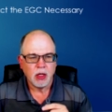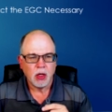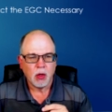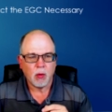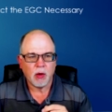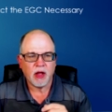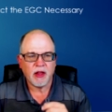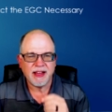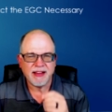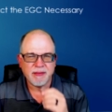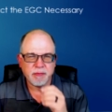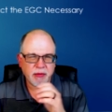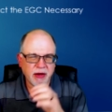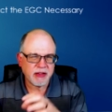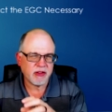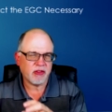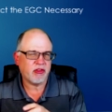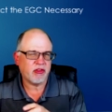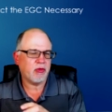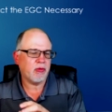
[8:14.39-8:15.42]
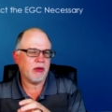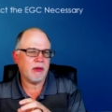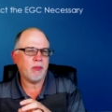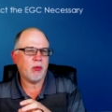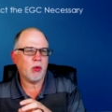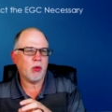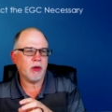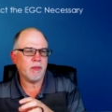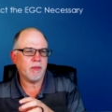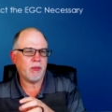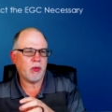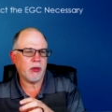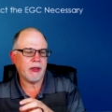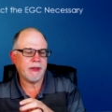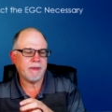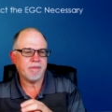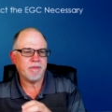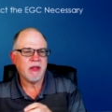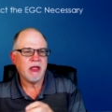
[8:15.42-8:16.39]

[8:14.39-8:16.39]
Well, that brings us to an important point.